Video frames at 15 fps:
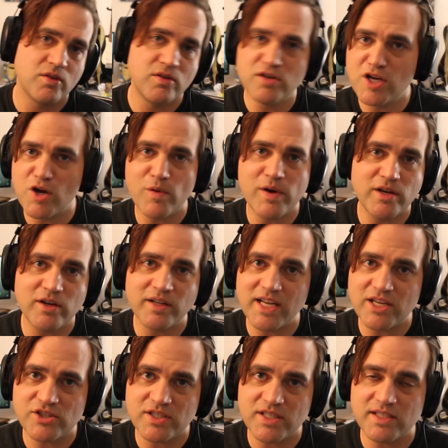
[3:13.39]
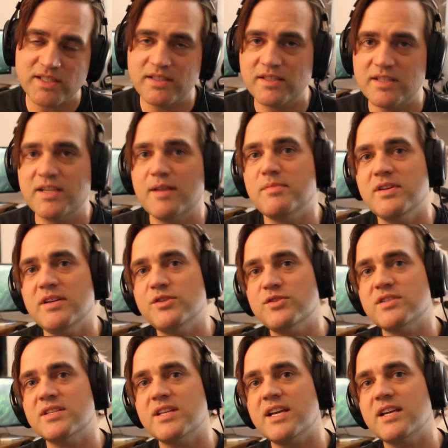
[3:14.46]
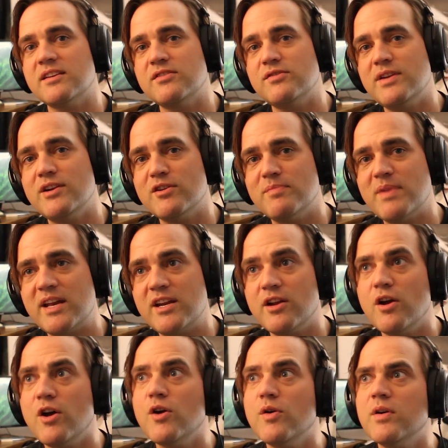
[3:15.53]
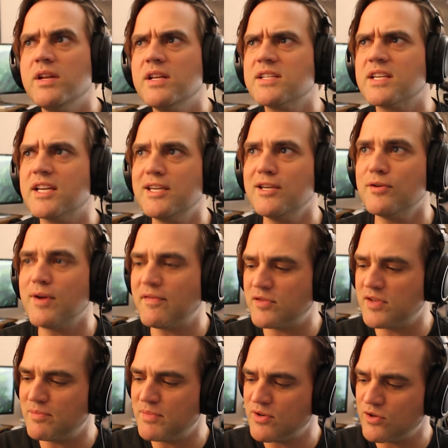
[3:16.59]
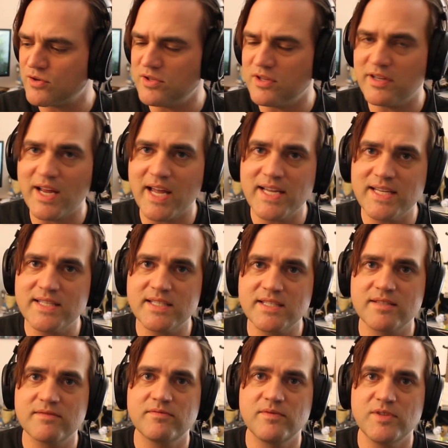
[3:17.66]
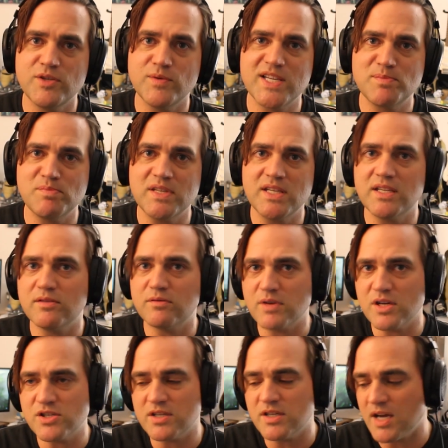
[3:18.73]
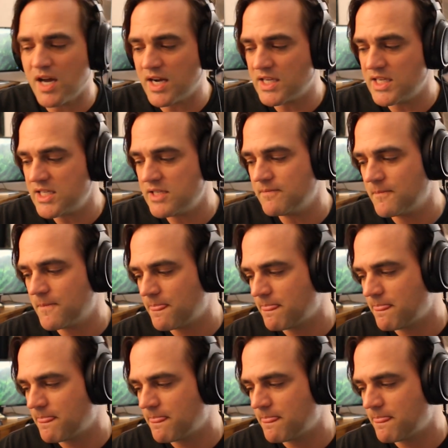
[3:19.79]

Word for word: knowing all that shit. I mean, it's just like, you hear about it. Oh, and it's like a year after the Miracle on Ice, US beating Russia, hockey.